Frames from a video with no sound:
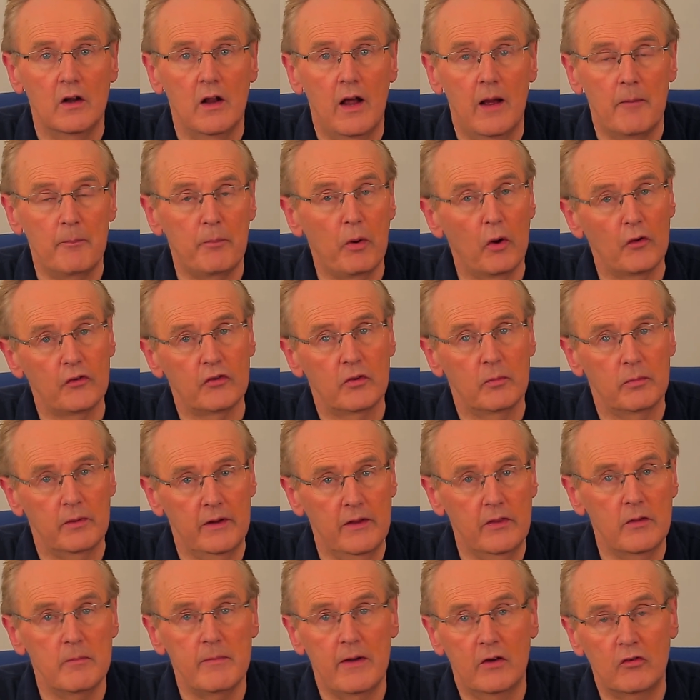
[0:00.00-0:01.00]
and
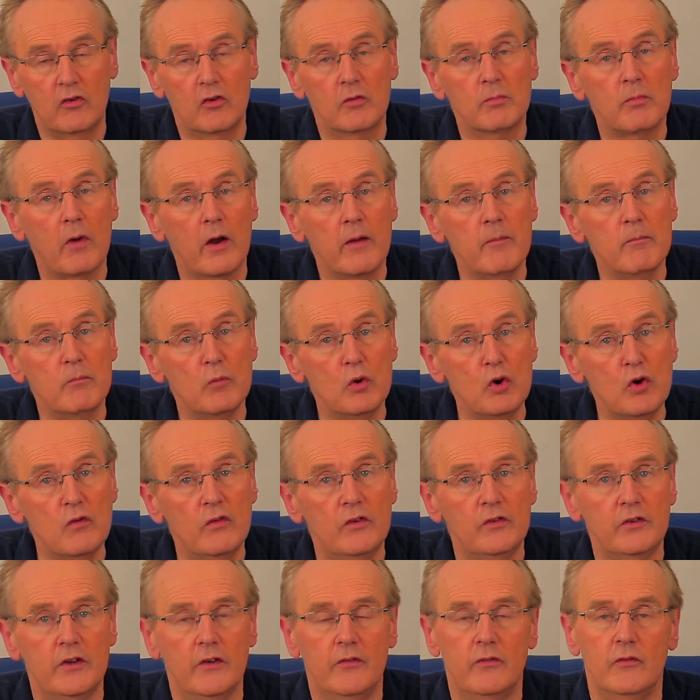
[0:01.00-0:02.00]
possibly the measures might move
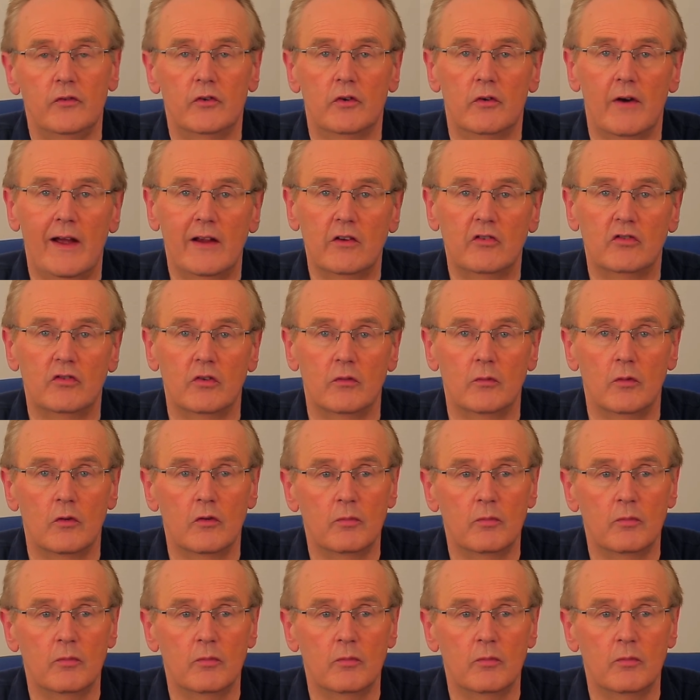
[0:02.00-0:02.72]
in different directions,